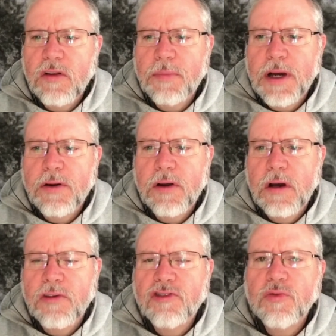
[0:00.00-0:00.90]

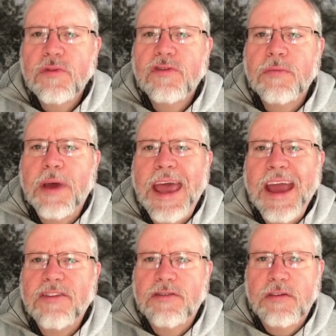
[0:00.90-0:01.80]
about shooting some
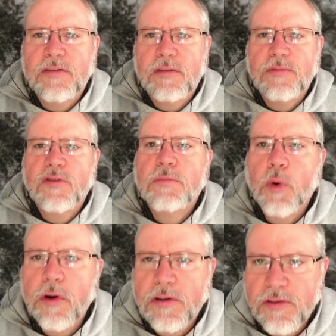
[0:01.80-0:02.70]
action, some
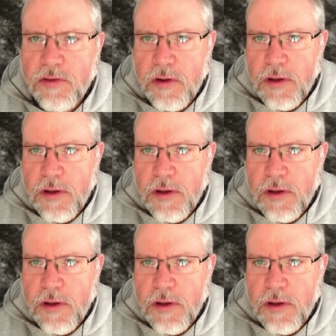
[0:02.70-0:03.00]
sports